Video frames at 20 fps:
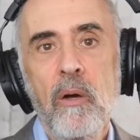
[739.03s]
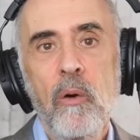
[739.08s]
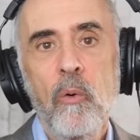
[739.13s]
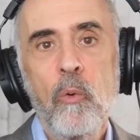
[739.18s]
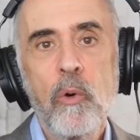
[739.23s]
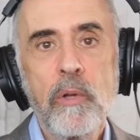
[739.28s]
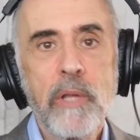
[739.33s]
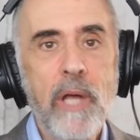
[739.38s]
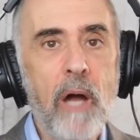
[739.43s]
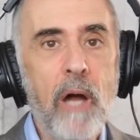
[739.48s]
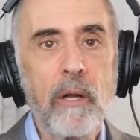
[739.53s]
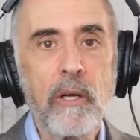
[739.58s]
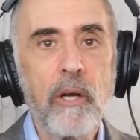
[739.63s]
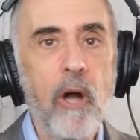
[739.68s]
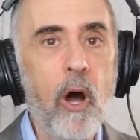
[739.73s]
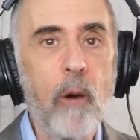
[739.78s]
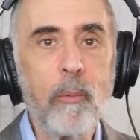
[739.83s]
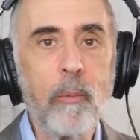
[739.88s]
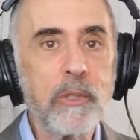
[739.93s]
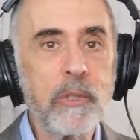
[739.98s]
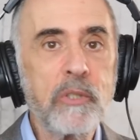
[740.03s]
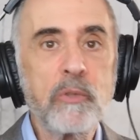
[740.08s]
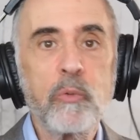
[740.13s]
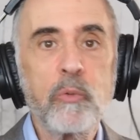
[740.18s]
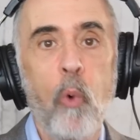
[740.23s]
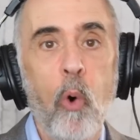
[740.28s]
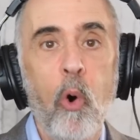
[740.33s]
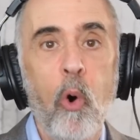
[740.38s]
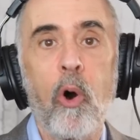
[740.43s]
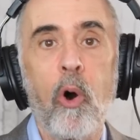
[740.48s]
without an almost
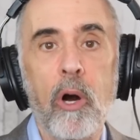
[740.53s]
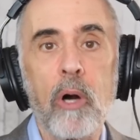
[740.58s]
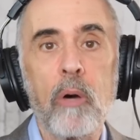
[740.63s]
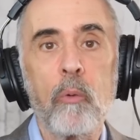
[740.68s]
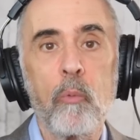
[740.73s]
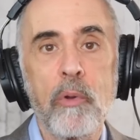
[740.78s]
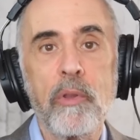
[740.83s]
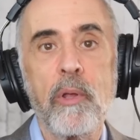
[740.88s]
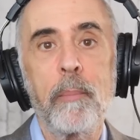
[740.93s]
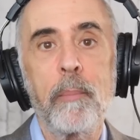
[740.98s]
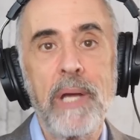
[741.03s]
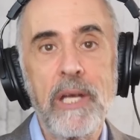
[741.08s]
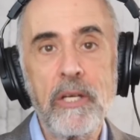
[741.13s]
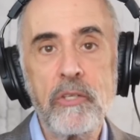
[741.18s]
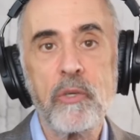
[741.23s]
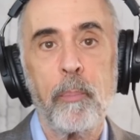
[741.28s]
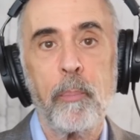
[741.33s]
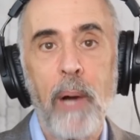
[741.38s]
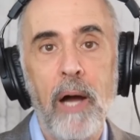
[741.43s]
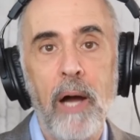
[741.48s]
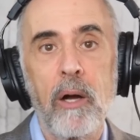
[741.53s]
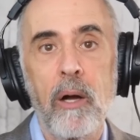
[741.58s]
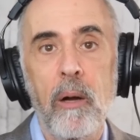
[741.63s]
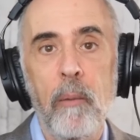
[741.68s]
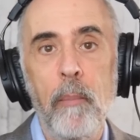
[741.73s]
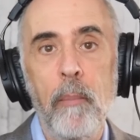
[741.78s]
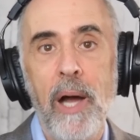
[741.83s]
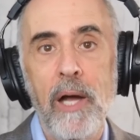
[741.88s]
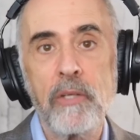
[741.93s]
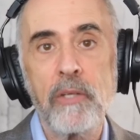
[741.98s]
war with a major
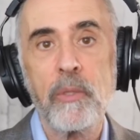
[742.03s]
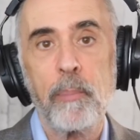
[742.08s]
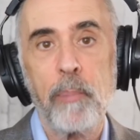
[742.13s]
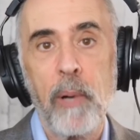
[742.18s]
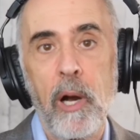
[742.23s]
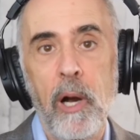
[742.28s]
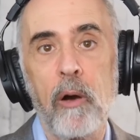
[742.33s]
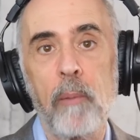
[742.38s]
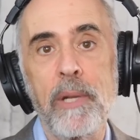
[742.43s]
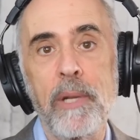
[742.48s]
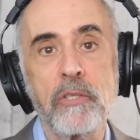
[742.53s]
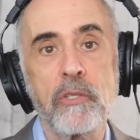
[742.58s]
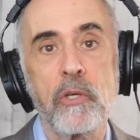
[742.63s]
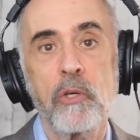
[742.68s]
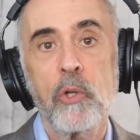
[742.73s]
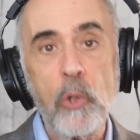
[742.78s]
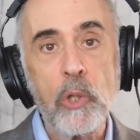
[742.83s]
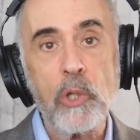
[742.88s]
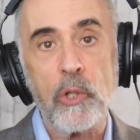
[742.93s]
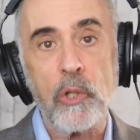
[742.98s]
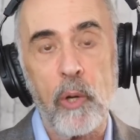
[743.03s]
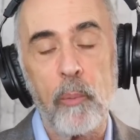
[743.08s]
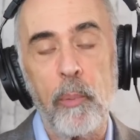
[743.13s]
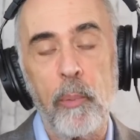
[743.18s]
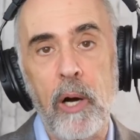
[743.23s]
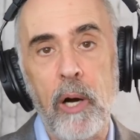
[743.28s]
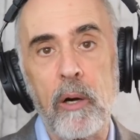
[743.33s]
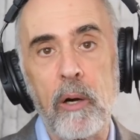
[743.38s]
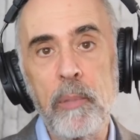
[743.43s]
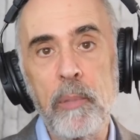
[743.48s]
nuclear
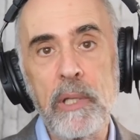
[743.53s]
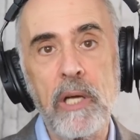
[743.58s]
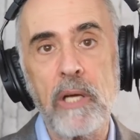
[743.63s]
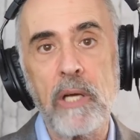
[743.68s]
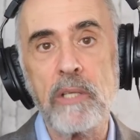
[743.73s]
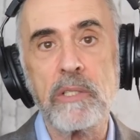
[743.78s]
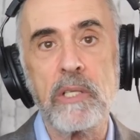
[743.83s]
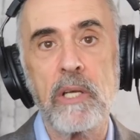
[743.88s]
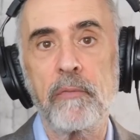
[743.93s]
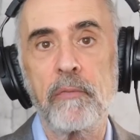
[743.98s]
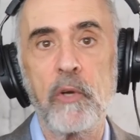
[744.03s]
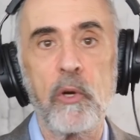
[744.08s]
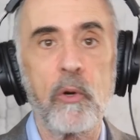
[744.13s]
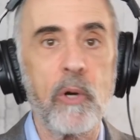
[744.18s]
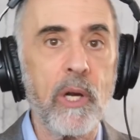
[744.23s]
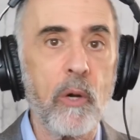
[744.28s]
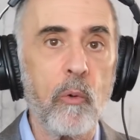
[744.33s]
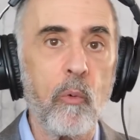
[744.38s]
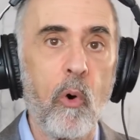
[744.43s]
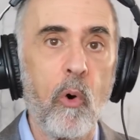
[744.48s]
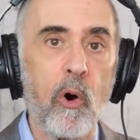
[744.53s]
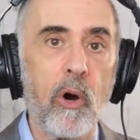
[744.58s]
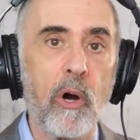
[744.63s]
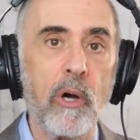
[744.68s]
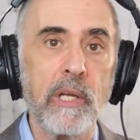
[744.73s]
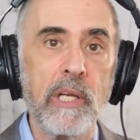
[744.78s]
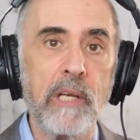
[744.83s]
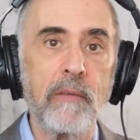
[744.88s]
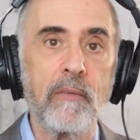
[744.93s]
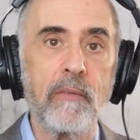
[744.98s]
power, because if you're in a
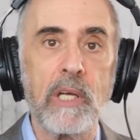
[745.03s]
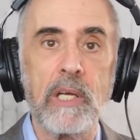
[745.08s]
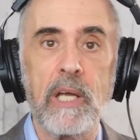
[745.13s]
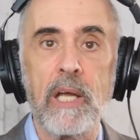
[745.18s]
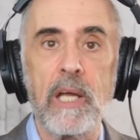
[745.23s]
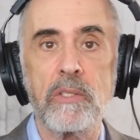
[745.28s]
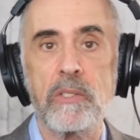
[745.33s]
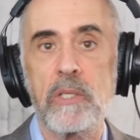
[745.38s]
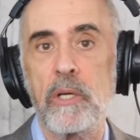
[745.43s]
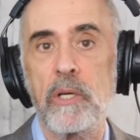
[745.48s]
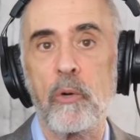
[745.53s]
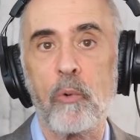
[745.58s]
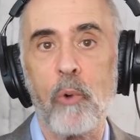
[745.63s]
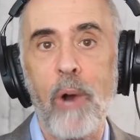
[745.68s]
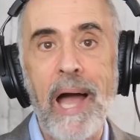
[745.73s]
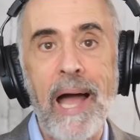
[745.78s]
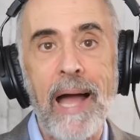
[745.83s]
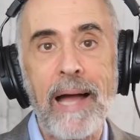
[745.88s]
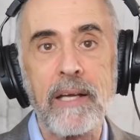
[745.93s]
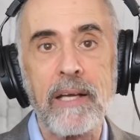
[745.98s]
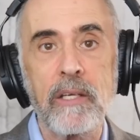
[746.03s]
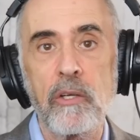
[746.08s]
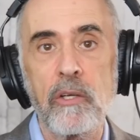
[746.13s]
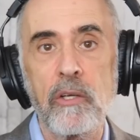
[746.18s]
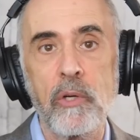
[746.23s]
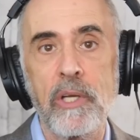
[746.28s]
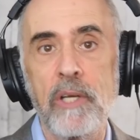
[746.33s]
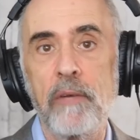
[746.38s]
war even against an Iraq, you don't